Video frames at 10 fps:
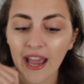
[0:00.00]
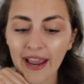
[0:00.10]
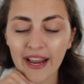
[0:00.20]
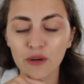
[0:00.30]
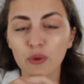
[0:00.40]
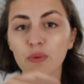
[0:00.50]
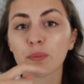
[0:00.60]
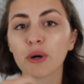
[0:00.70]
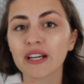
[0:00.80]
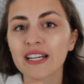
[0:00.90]
And we
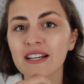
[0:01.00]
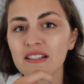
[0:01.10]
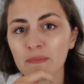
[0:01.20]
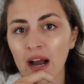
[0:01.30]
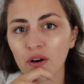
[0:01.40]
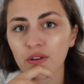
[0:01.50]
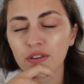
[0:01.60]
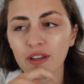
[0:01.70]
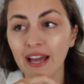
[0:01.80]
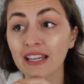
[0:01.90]
would put it in his
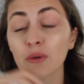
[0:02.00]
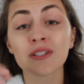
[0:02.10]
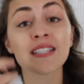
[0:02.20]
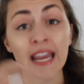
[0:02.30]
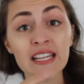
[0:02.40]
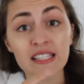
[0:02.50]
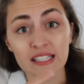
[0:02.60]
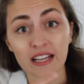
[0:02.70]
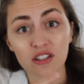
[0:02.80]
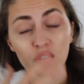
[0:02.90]
mouth and he would taste it.